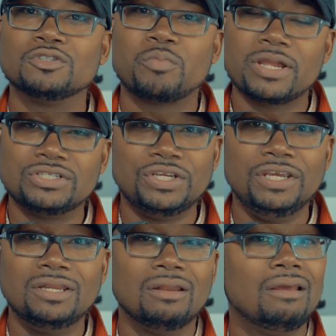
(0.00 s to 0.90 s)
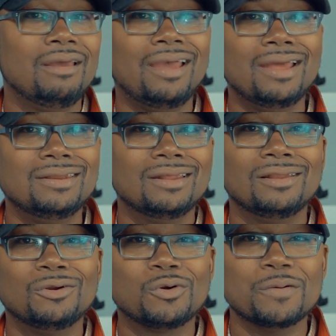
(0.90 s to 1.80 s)
spreadsheet, and did a
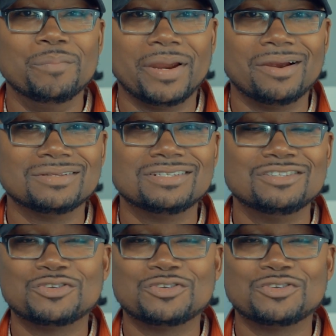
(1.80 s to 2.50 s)
little comparison.